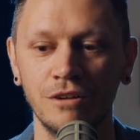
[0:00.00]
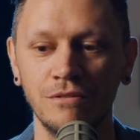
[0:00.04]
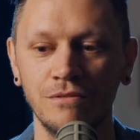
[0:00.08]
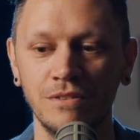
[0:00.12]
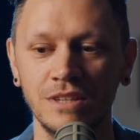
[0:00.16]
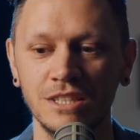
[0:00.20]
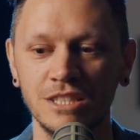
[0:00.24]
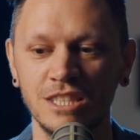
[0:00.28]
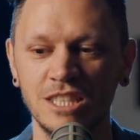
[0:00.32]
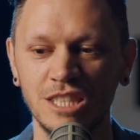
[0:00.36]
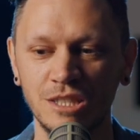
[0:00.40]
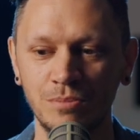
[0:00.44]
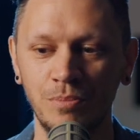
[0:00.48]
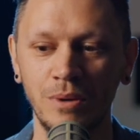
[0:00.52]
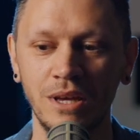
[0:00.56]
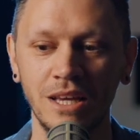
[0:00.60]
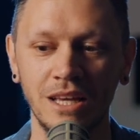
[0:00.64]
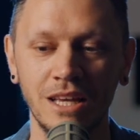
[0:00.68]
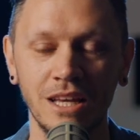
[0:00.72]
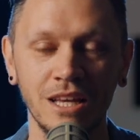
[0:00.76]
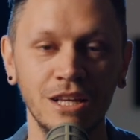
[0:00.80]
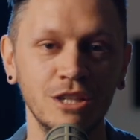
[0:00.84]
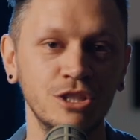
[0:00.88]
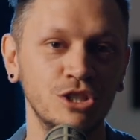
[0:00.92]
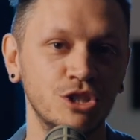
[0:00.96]
is
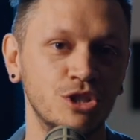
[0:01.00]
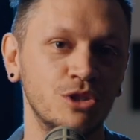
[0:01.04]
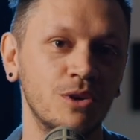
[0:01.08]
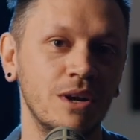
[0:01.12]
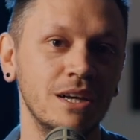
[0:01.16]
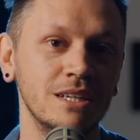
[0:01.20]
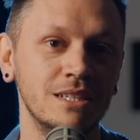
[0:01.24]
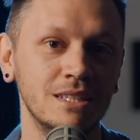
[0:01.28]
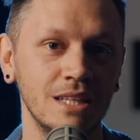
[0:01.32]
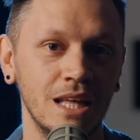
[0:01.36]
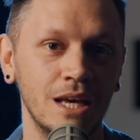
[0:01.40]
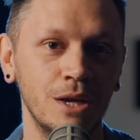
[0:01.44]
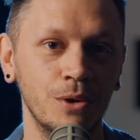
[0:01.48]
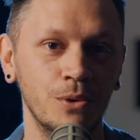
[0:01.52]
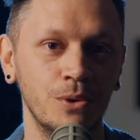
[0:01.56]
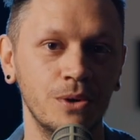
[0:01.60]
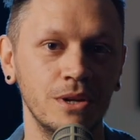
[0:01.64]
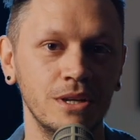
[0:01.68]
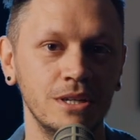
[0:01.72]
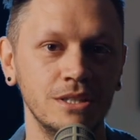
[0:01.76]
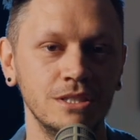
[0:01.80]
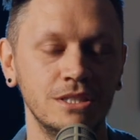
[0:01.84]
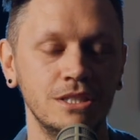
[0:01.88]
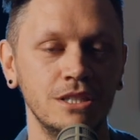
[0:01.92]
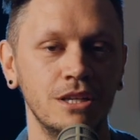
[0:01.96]
speaking straight to that
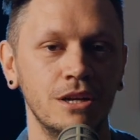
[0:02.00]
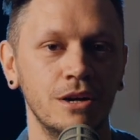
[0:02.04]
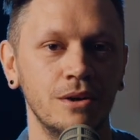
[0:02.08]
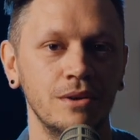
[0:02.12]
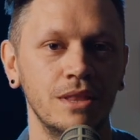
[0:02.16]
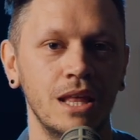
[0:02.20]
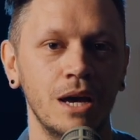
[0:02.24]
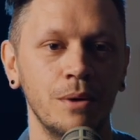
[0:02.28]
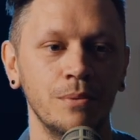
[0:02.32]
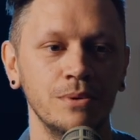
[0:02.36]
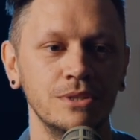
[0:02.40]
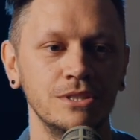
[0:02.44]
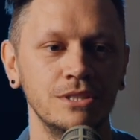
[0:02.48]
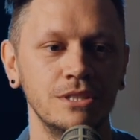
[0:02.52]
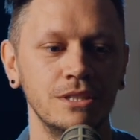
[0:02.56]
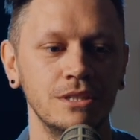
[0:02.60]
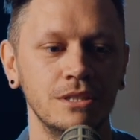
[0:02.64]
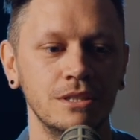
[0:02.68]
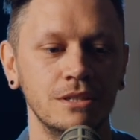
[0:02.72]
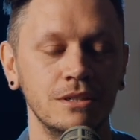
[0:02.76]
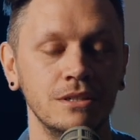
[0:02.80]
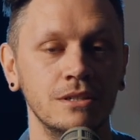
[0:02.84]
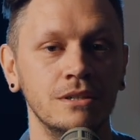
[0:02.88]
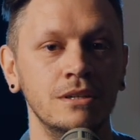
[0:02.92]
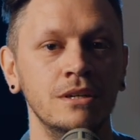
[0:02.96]
audience, you know, and that was
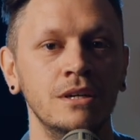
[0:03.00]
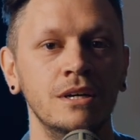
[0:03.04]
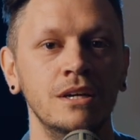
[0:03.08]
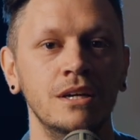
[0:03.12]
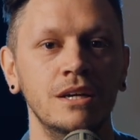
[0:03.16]
your